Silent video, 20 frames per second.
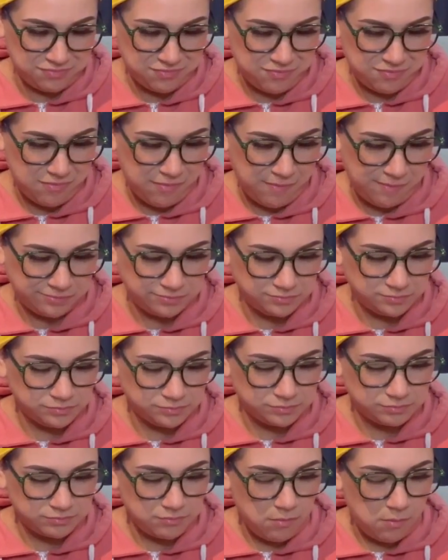
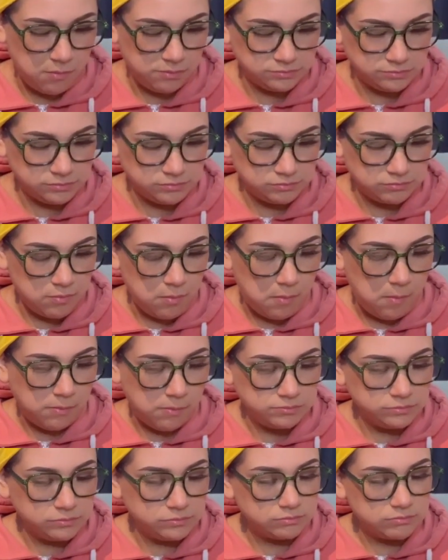
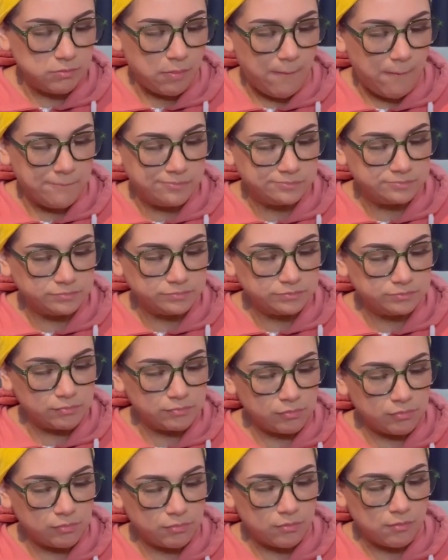
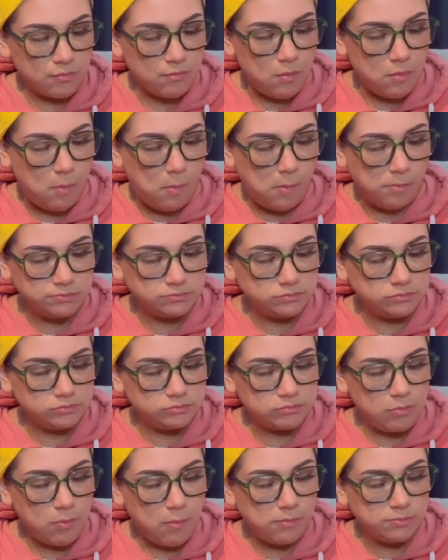
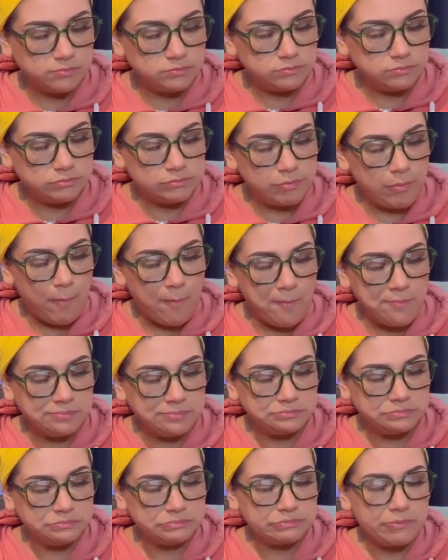
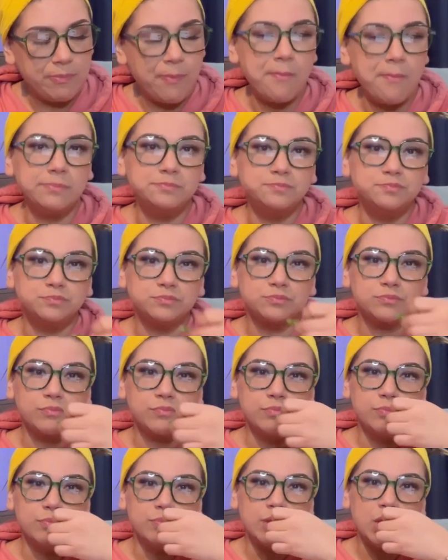
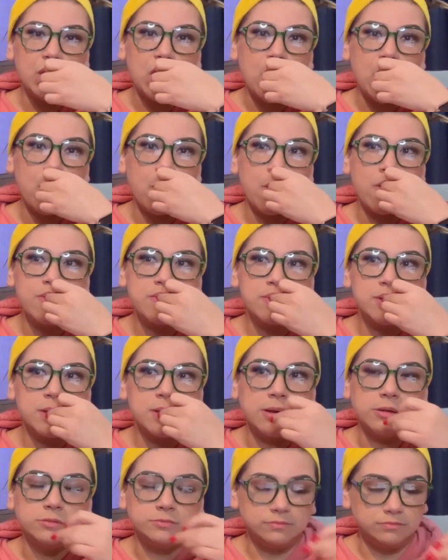(not speaking)